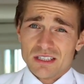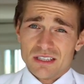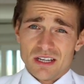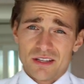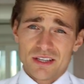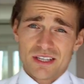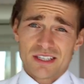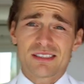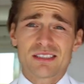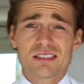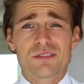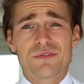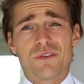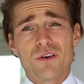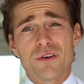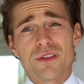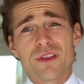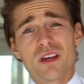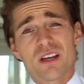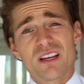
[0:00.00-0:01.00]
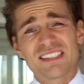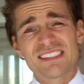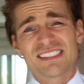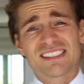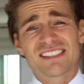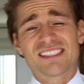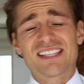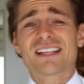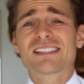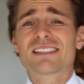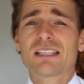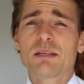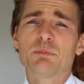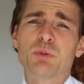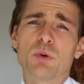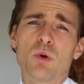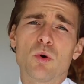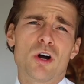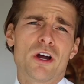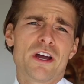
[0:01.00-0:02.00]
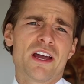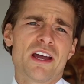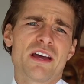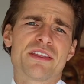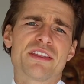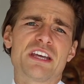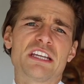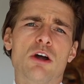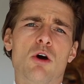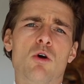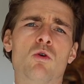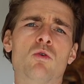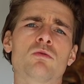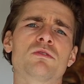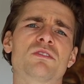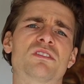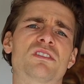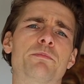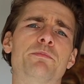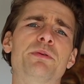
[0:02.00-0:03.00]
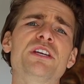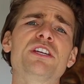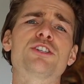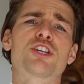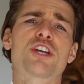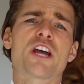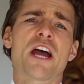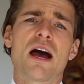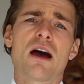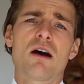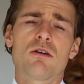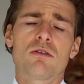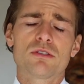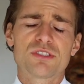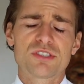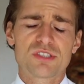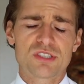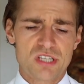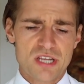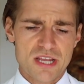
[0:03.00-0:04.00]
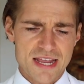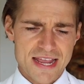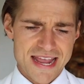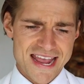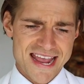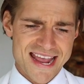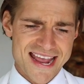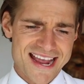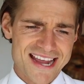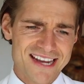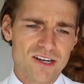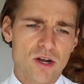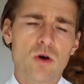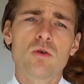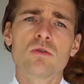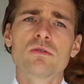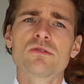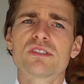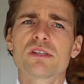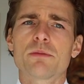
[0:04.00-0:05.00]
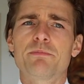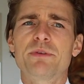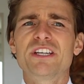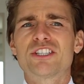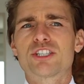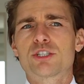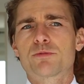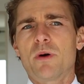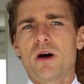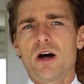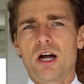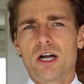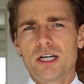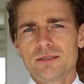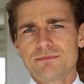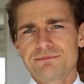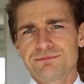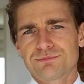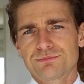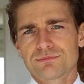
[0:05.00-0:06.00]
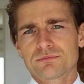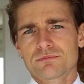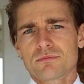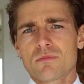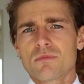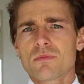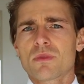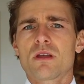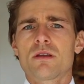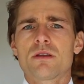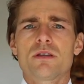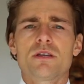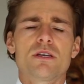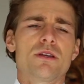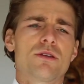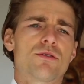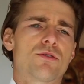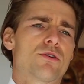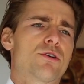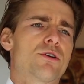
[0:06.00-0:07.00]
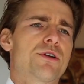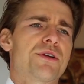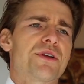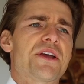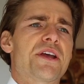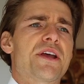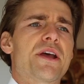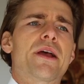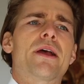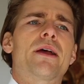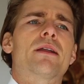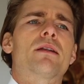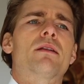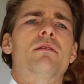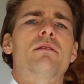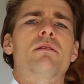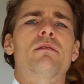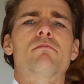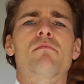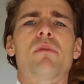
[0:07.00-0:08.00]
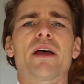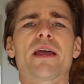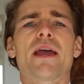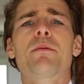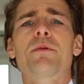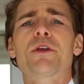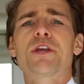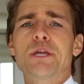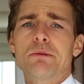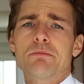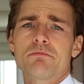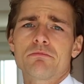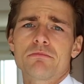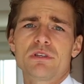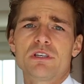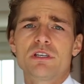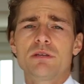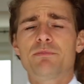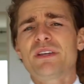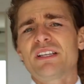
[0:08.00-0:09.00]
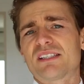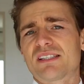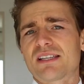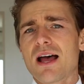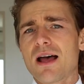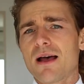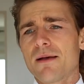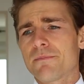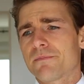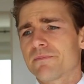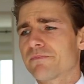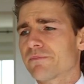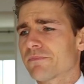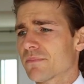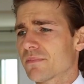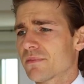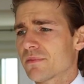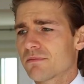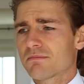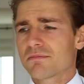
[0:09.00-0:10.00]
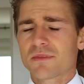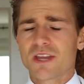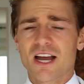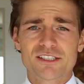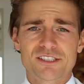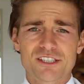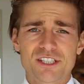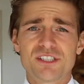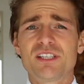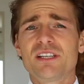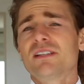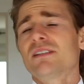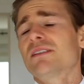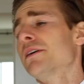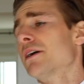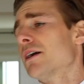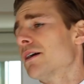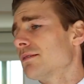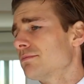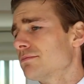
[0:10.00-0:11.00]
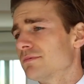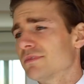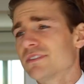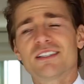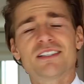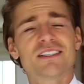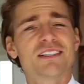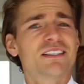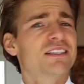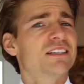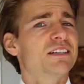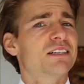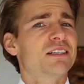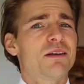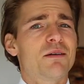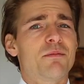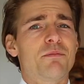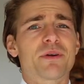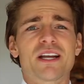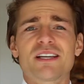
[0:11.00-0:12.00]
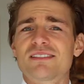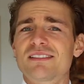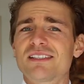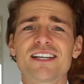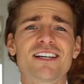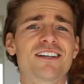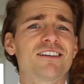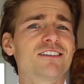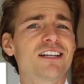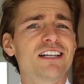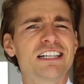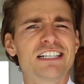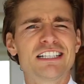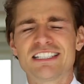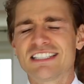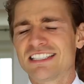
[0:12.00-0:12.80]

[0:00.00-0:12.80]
Now this is for the sexy boy that owns a beach house and owns a beach bar, either in Miami, Ibiza, Argentina, Brazil,